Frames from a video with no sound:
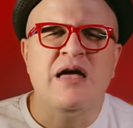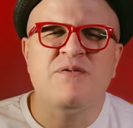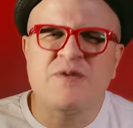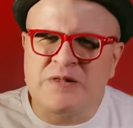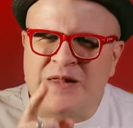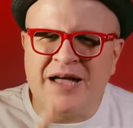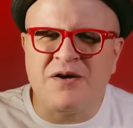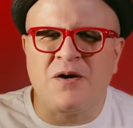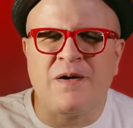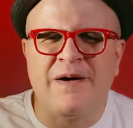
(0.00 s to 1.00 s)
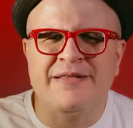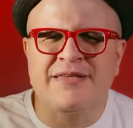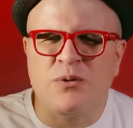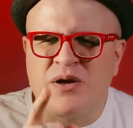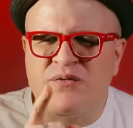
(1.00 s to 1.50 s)
If you like our
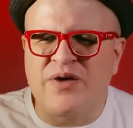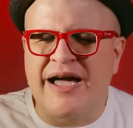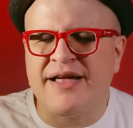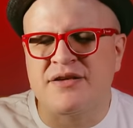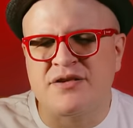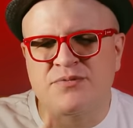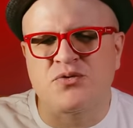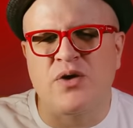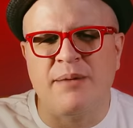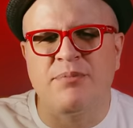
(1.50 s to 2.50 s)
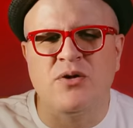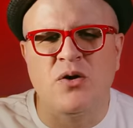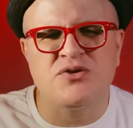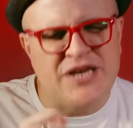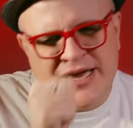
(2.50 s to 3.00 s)
content, we invite you to subscribe
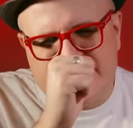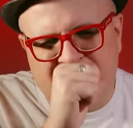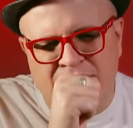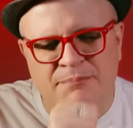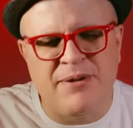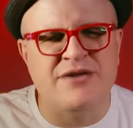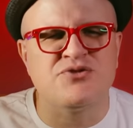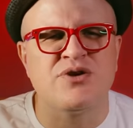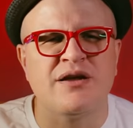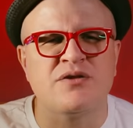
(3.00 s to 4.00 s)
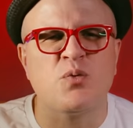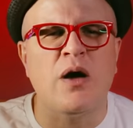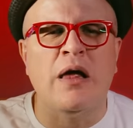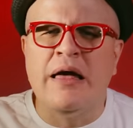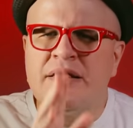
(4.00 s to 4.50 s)
below. Check us out on Patreon as
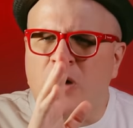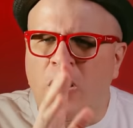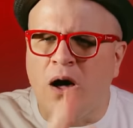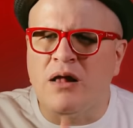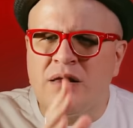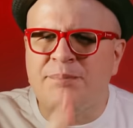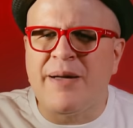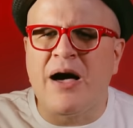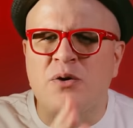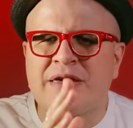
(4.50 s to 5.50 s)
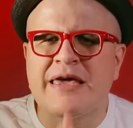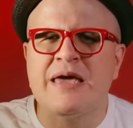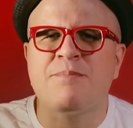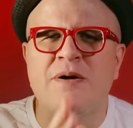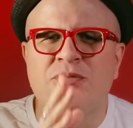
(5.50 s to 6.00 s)
well. It's all about
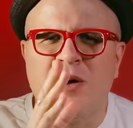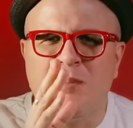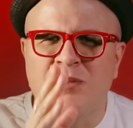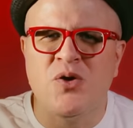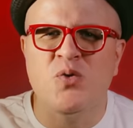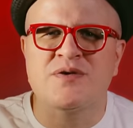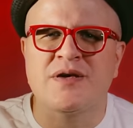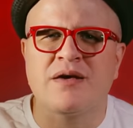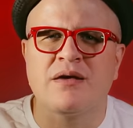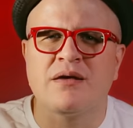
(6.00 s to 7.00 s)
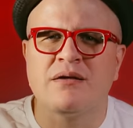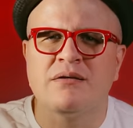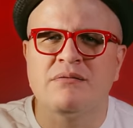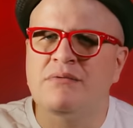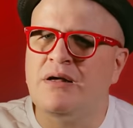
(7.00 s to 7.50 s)
keeping the music
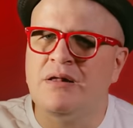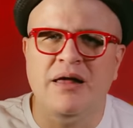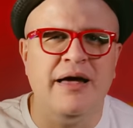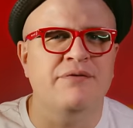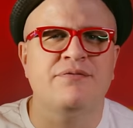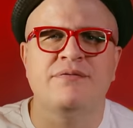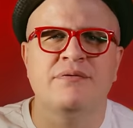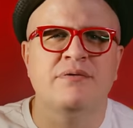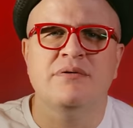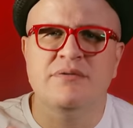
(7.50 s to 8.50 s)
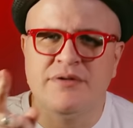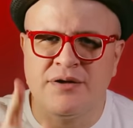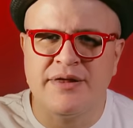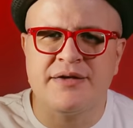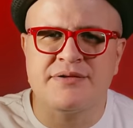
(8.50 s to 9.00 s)
alive.
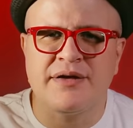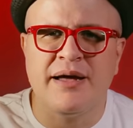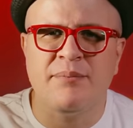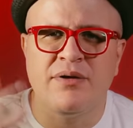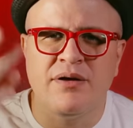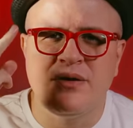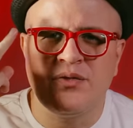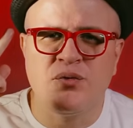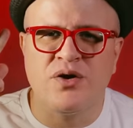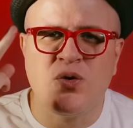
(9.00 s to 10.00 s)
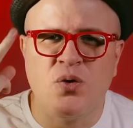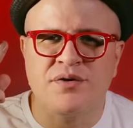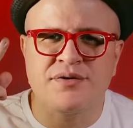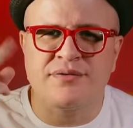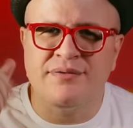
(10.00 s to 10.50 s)
Till next time,
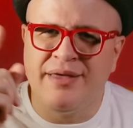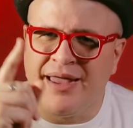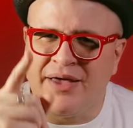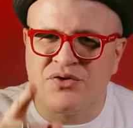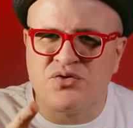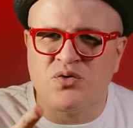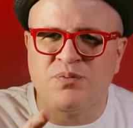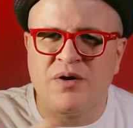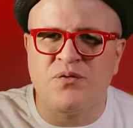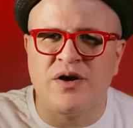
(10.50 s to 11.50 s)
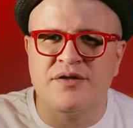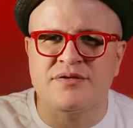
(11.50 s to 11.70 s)
records and the truth.